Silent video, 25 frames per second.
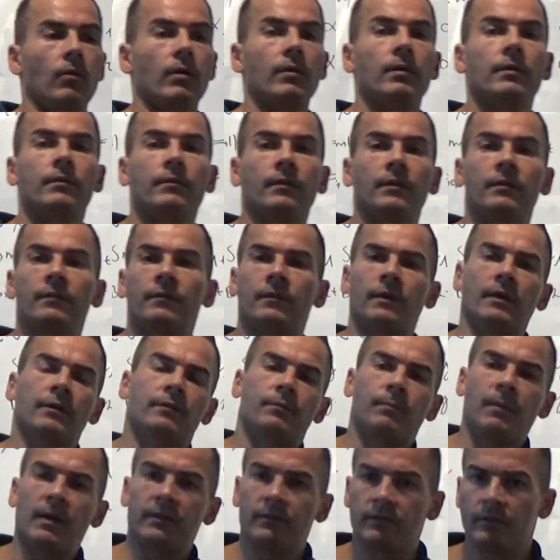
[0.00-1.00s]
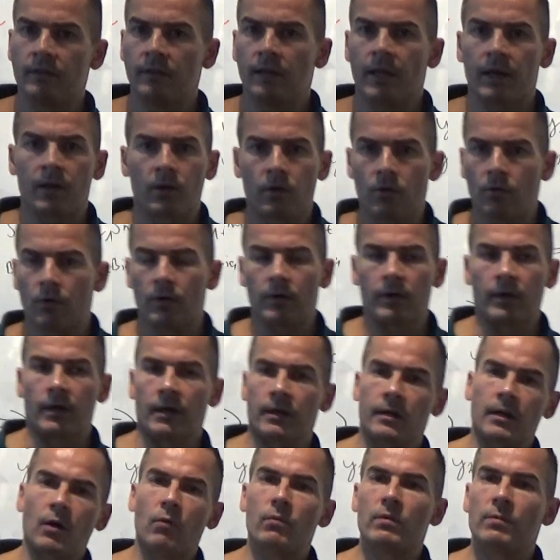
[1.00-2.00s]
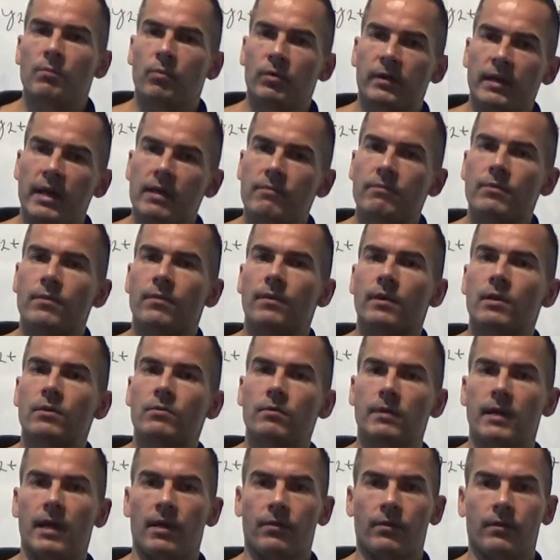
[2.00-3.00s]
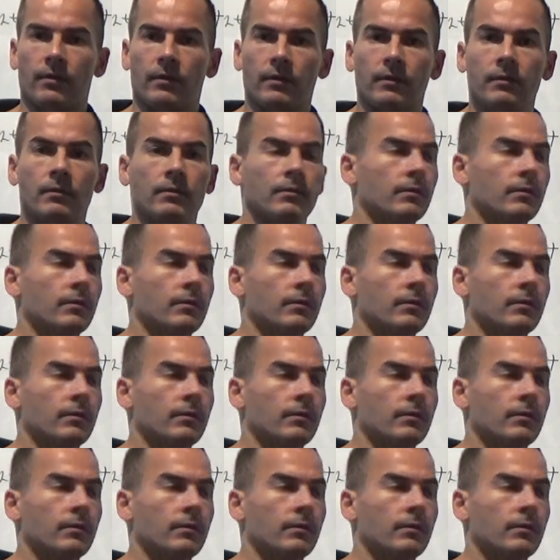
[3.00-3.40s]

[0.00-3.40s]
and it's basically like cooking. And now we put everything together,